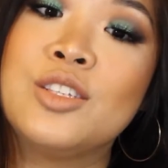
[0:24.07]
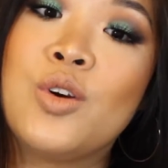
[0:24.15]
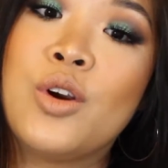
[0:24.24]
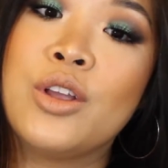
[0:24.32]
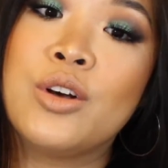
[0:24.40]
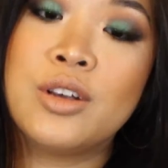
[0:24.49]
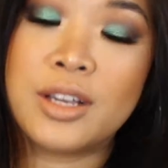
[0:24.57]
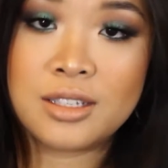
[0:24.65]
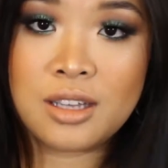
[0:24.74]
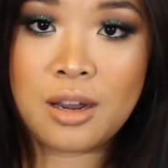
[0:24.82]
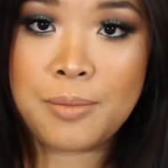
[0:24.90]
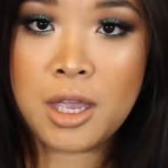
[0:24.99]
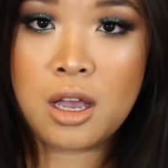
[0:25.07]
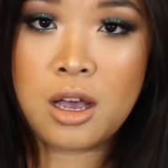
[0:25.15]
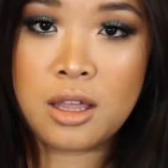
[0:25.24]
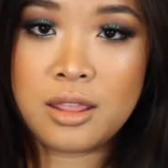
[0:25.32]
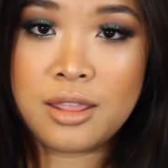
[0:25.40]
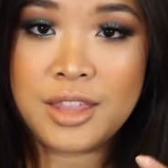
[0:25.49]
tutorial is going to be
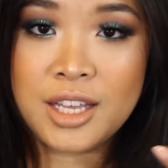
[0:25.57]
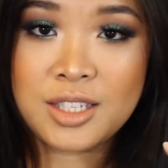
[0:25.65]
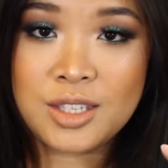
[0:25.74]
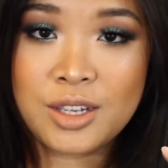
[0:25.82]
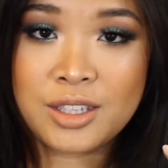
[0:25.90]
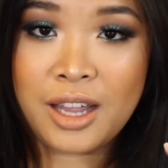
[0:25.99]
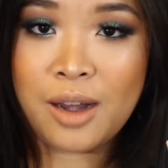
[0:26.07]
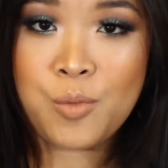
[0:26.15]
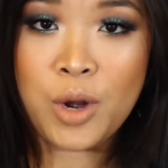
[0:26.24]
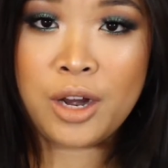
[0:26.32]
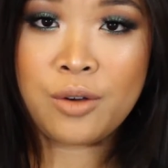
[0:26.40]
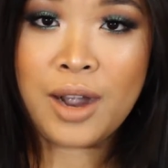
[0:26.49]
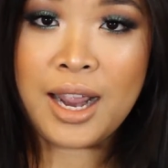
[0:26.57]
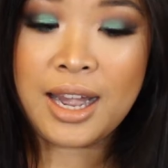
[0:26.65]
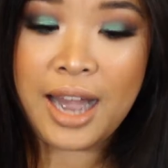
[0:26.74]
on this look that I'm wearing right